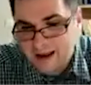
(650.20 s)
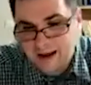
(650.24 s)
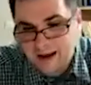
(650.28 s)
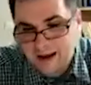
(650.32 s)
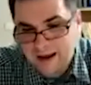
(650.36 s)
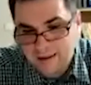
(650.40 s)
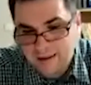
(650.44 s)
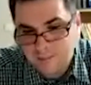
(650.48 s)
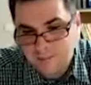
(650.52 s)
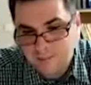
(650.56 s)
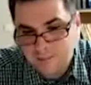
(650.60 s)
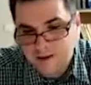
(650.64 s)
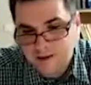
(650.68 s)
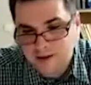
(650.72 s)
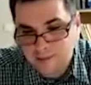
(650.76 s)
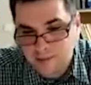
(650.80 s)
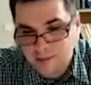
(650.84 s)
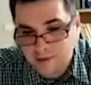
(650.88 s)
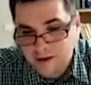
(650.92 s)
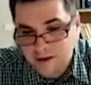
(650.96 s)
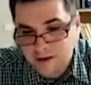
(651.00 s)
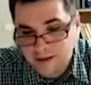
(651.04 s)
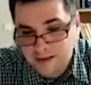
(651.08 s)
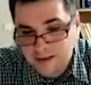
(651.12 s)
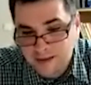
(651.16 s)
possible
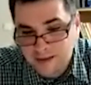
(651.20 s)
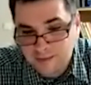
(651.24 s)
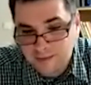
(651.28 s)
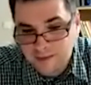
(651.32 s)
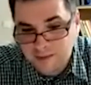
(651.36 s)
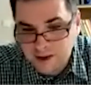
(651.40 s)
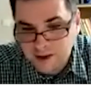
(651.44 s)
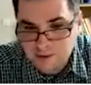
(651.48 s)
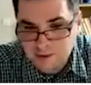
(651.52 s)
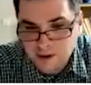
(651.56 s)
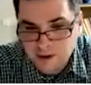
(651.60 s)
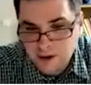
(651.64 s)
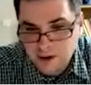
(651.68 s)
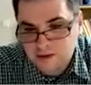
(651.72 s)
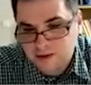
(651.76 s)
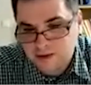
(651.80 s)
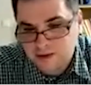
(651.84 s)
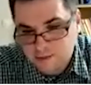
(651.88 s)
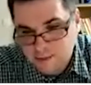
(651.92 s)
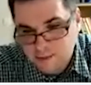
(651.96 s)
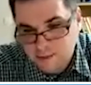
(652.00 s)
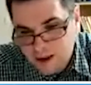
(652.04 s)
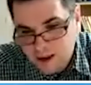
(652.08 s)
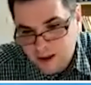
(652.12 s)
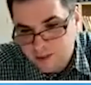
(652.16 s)
counterplay, because
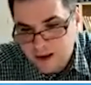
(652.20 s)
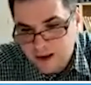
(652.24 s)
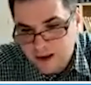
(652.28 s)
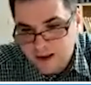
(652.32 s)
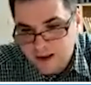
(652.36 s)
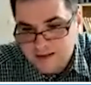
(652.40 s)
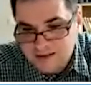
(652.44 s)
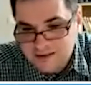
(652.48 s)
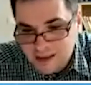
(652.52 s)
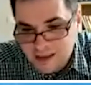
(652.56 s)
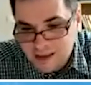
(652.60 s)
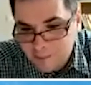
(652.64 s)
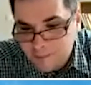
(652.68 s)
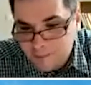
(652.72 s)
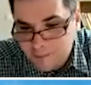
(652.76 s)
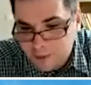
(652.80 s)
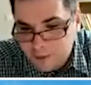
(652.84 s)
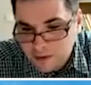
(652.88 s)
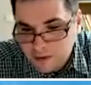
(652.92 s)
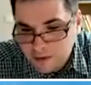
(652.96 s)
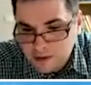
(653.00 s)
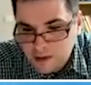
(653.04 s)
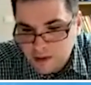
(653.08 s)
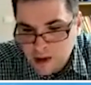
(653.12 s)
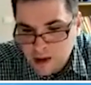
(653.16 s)
maybe at some point
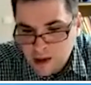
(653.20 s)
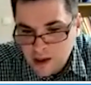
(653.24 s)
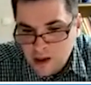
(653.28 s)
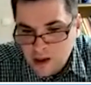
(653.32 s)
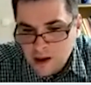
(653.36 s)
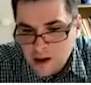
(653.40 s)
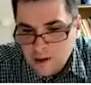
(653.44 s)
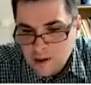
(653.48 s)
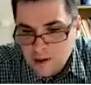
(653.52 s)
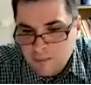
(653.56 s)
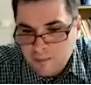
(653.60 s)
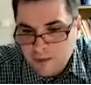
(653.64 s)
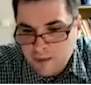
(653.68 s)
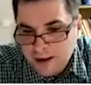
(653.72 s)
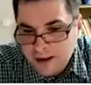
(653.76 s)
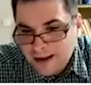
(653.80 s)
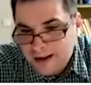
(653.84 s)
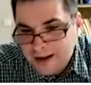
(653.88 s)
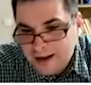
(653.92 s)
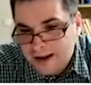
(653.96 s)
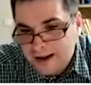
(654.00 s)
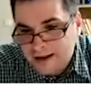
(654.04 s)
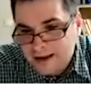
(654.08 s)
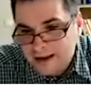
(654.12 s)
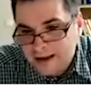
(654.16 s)
black
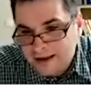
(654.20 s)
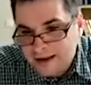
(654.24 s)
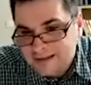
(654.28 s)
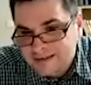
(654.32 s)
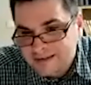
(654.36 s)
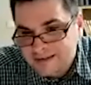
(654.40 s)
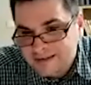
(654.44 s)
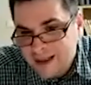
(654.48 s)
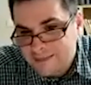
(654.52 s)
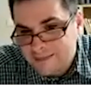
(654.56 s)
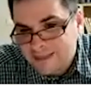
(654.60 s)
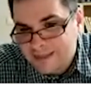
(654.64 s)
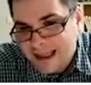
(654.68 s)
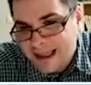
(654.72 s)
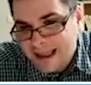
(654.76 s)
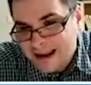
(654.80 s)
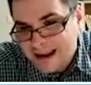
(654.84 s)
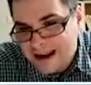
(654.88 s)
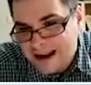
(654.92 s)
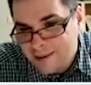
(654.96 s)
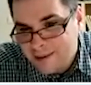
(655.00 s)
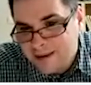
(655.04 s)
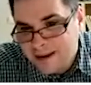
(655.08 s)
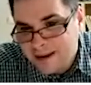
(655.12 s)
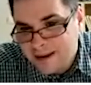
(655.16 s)
has some
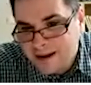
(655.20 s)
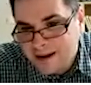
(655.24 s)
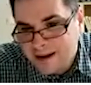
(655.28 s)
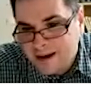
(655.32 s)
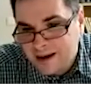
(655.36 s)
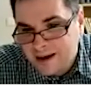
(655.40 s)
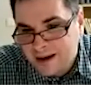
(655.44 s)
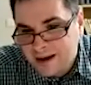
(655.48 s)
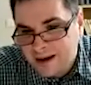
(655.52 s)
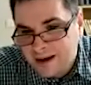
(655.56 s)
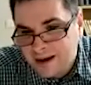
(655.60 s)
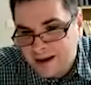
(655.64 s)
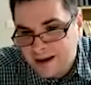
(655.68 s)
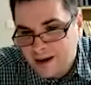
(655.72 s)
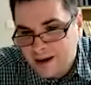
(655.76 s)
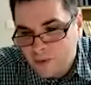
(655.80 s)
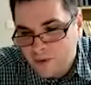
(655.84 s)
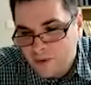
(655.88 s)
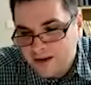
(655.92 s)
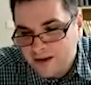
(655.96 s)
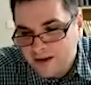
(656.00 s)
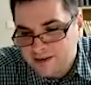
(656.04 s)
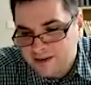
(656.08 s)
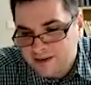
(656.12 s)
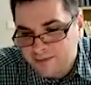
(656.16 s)
dynamic ways
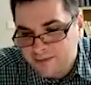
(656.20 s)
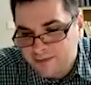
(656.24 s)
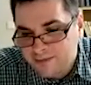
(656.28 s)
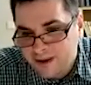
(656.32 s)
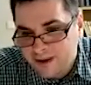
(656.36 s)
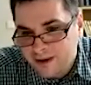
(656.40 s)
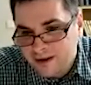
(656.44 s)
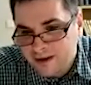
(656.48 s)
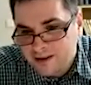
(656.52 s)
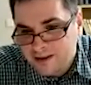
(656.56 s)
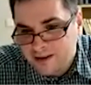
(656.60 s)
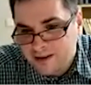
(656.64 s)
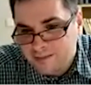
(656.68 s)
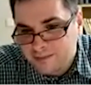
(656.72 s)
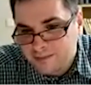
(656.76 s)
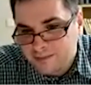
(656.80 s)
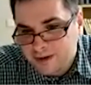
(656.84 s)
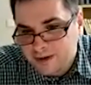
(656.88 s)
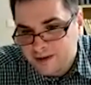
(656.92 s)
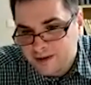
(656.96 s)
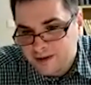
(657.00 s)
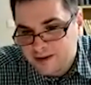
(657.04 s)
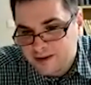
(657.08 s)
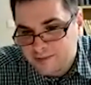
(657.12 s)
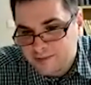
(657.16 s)
of playing this in
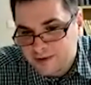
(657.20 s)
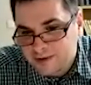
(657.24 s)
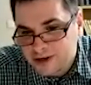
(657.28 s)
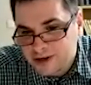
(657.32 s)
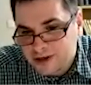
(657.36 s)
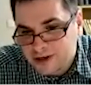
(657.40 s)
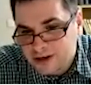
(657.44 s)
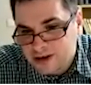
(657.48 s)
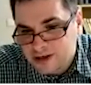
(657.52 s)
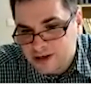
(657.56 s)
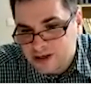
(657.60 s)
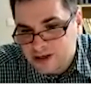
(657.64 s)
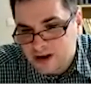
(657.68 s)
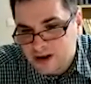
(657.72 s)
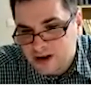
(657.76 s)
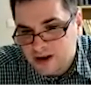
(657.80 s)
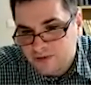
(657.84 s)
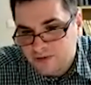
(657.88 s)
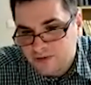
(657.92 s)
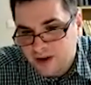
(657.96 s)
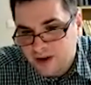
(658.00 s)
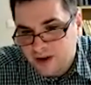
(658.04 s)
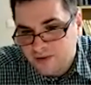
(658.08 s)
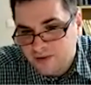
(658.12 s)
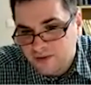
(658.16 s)
this position.
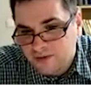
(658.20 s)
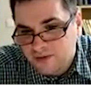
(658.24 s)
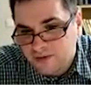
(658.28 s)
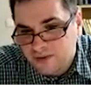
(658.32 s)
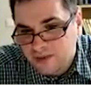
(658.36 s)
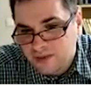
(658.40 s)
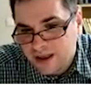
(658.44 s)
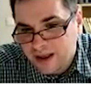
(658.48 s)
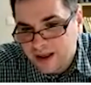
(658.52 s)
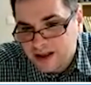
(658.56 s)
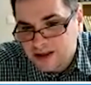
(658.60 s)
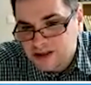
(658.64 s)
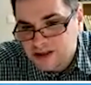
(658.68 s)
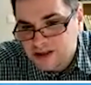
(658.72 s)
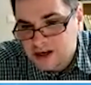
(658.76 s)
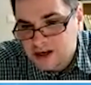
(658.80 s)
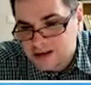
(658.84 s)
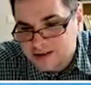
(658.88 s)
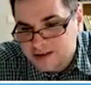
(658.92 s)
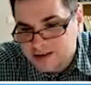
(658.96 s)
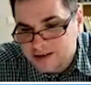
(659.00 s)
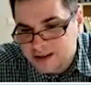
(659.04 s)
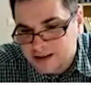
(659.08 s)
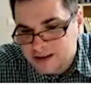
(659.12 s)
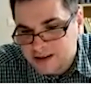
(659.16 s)
g5, knight
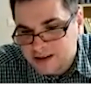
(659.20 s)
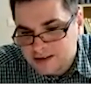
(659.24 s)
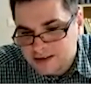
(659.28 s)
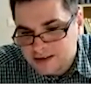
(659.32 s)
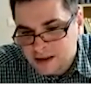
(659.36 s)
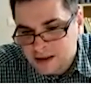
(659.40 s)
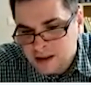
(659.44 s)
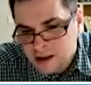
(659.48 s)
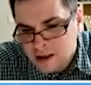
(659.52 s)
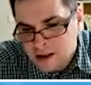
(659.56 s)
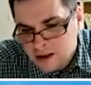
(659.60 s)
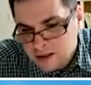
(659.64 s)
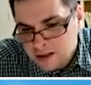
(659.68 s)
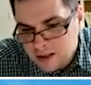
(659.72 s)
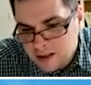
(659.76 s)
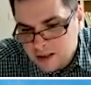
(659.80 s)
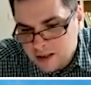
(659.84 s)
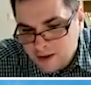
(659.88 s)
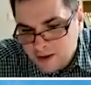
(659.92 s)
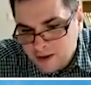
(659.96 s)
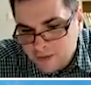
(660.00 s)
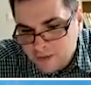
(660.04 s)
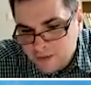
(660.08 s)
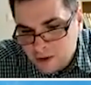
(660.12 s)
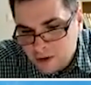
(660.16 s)
g6. Therefore,